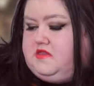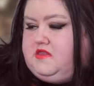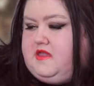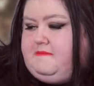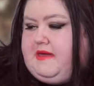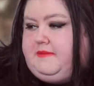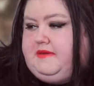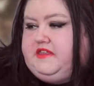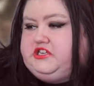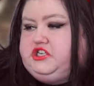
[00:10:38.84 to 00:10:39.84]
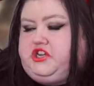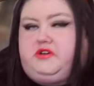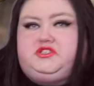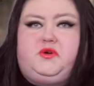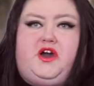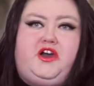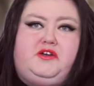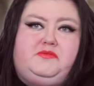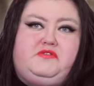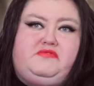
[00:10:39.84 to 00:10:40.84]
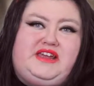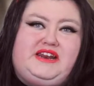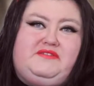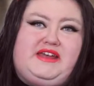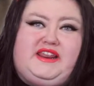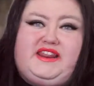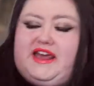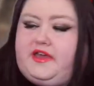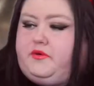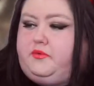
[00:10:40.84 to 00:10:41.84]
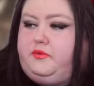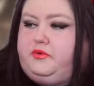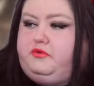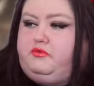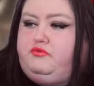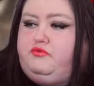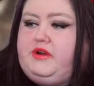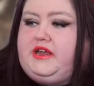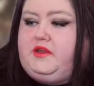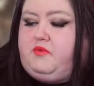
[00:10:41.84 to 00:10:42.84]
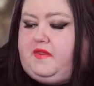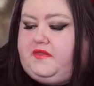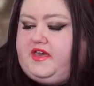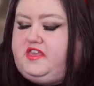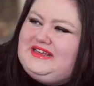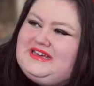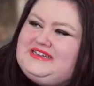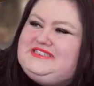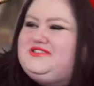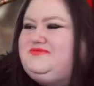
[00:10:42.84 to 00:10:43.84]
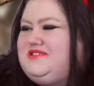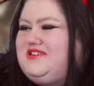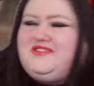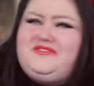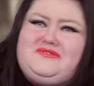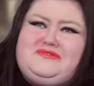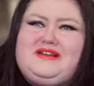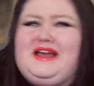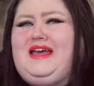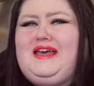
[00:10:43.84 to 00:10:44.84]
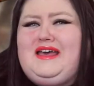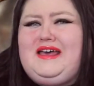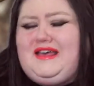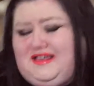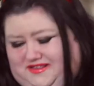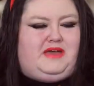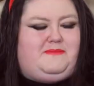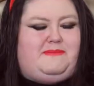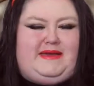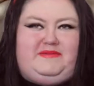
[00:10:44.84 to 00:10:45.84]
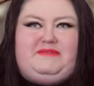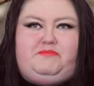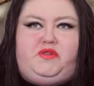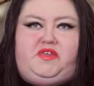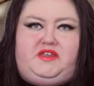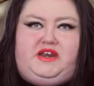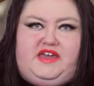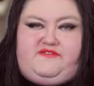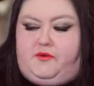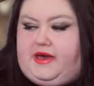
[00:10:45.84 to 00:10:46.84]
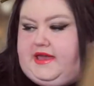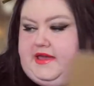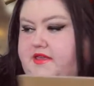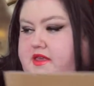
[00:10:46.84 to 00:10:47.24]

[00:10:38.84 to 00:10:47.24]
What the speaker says: that maybe this should go to a home that really, really like would really want this? I don't know. I might put this in a giveaway.